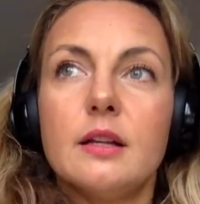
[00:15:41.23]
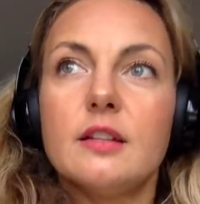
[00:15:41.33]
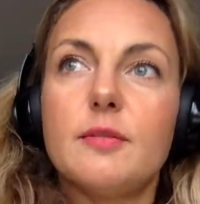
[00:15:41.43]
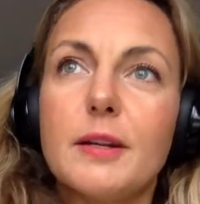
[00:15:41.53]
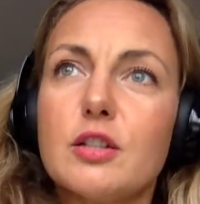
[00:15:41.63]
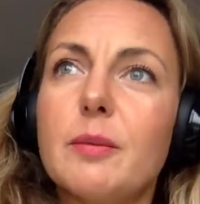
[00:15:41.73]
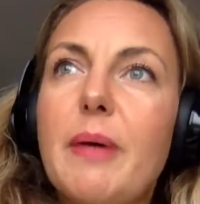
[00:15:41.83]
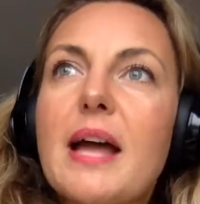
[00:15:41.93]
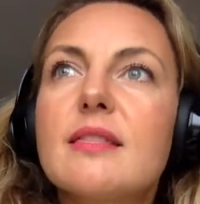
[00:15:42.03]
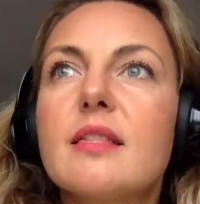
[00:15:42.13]
especially
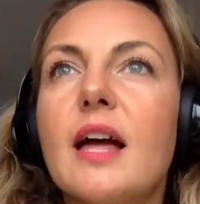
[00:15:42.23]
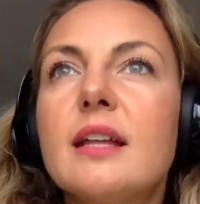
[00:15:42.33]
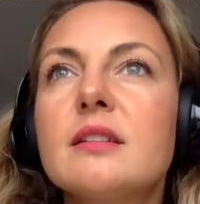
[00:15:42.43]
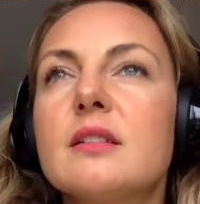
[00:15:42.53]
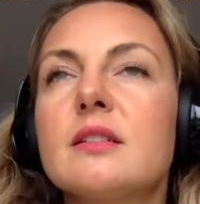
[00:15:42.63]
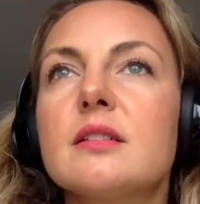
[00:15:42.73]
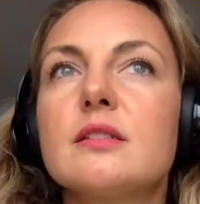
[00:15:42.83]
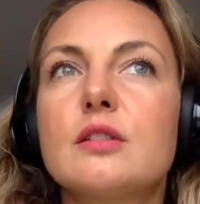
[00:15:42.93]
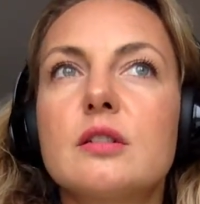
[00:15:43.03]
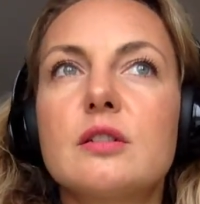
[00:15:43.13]
back then on
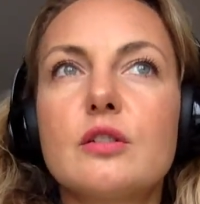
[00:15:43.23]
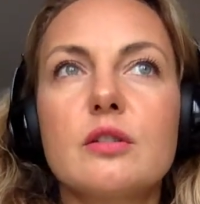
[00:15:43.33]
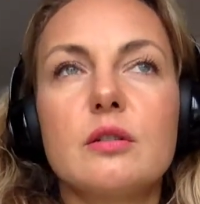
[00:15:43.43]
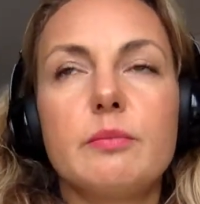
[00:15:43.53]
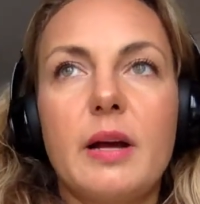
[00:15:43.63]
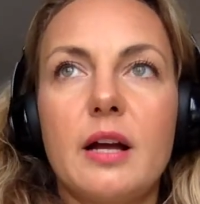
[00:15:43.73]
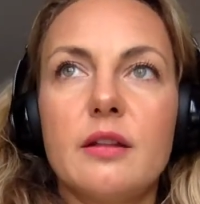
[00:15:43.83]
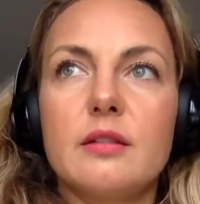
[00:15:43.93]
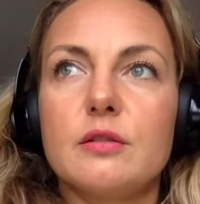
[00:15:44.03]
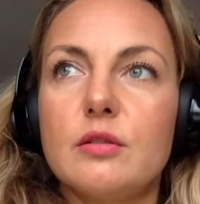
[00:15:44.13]
the traditional
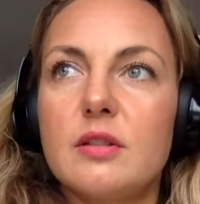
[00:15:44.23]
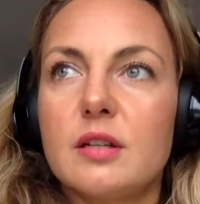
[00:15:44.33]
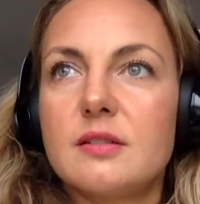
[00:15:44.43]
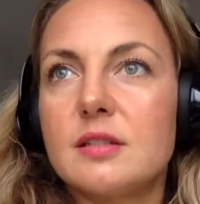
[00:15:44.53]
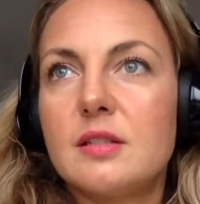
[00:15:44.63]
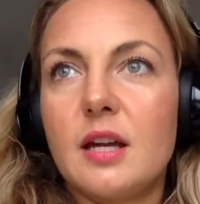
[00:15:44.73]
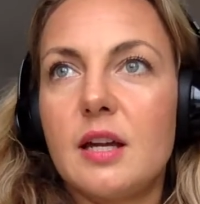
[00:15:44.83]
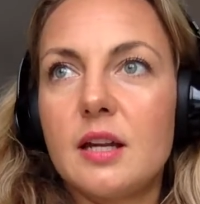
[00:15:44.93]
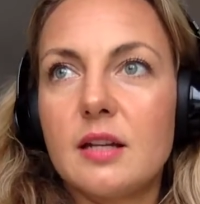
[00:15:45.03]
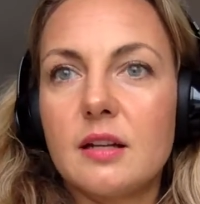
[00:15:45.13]
path in
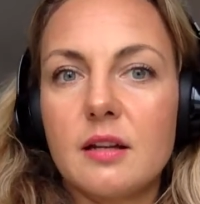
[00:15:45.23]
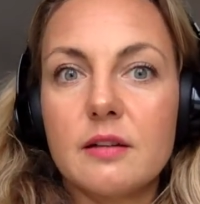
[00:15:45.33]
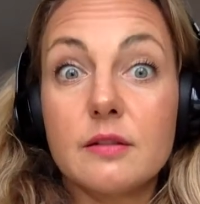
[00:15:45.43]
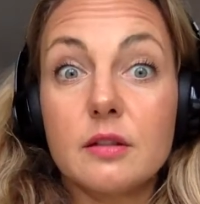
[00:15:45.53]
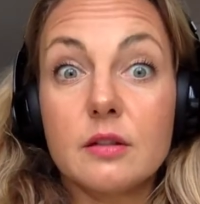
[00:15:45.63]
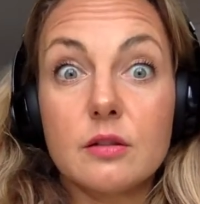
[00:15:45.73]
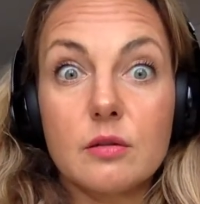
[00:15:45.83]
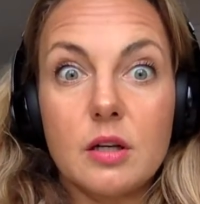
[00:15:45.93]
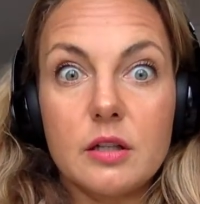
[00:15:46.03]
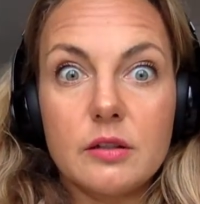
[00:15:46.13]
2010, 11,
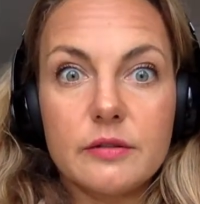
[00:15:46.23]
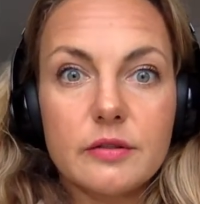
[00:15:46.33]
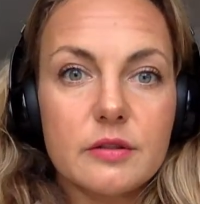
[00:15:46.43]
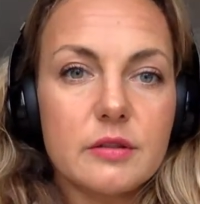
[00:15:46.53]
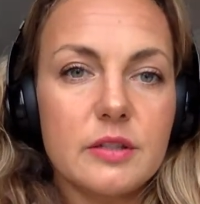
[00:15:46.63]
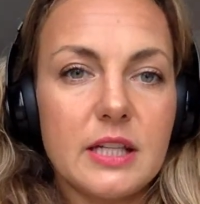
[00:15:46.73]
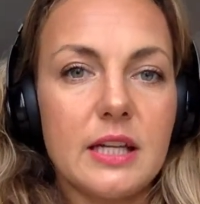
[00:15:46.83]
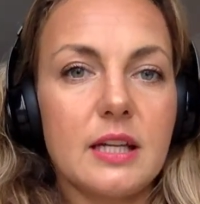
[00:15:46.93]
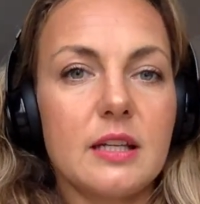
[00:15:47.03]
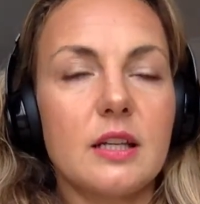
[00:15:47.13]
12,
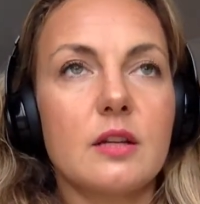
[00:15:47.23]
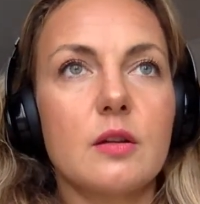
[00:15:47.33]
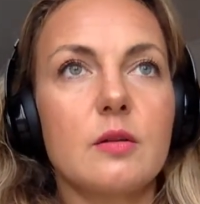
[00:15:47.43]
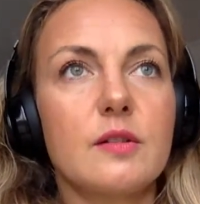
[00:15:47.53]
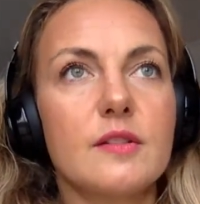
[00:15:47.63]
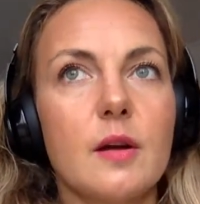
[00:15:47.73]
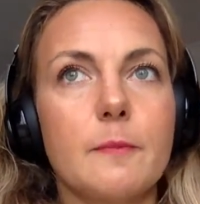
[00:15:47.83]
13, there was